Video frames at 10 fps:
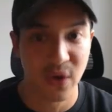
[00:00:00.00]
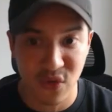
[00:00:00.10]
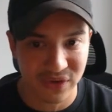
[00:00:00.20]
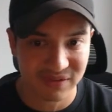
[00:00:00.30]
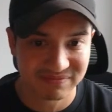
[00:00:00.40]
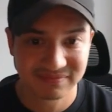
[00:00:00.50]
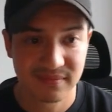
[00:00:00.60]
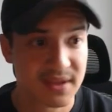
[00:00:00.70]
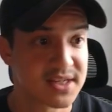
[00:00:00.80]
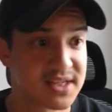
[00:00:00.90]
over
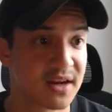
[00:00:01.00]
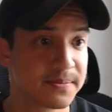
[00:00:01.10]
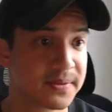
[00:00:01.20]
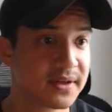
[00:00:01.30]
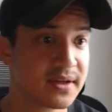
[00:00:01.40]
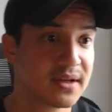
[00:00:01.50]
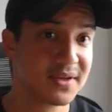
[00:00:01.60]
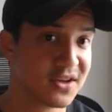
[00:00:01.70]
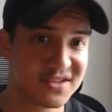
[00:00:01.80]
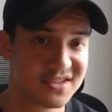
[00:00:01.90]
this setup,
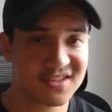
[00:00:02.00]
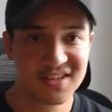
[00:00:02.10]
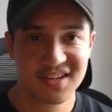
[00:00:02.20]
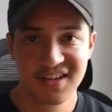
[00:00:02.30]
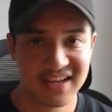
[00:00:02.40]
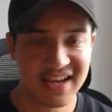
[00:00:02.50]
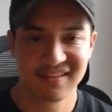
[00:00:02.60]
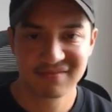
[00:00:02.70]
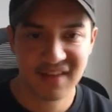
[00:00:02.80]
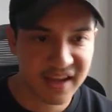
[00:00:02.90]
because yeah,
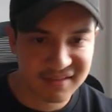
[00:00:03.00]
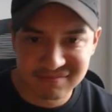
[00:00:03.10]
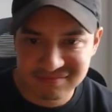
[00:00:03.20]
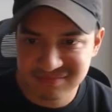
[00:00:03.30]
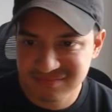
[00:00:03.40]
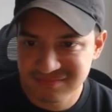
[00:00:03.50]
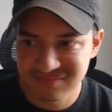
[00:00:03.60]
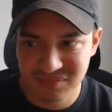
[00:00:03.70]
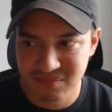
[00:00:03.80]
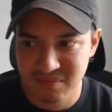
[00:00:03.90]
I can
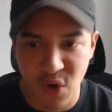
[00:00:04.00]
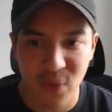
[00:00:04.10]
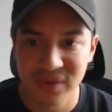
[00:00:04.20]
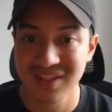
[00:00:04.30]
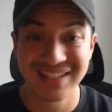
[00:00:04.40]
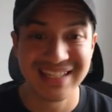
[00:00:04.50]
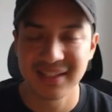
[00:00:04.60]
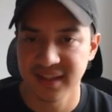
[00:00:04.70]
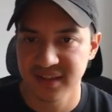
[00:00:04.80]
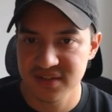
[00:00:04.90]
go into the
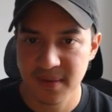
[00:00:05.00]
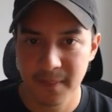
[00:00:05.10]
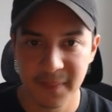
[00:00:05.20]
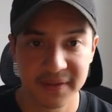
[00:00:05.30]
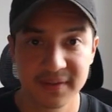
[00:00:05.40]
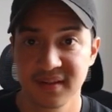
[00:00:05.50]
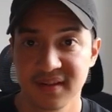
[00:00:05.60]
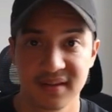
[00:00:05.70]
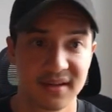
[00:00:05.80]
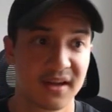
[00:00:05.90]
details, but
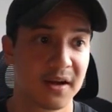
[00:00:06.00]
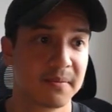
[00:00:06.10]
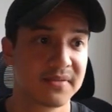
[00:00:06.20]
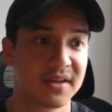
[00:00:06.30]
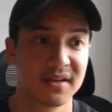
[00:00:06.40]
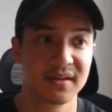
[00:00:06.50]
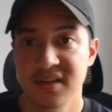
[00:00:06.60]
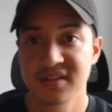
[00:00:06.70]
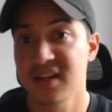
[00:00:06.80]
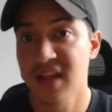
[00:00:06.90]

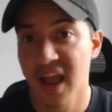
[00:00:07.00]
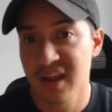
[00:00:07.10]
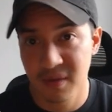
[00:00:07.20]
instead I